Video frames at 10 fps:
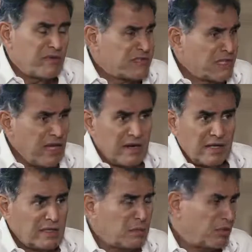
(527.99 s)
of stake
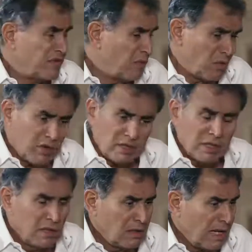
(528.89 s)
rather than proof of
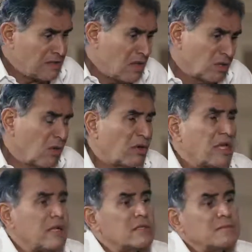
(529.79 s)
work. Has not worked
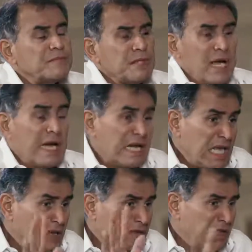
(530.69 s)
yet. And
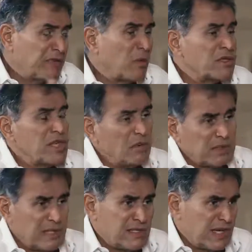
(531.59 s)
even if there was
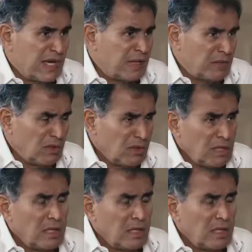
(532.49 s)
something scalable,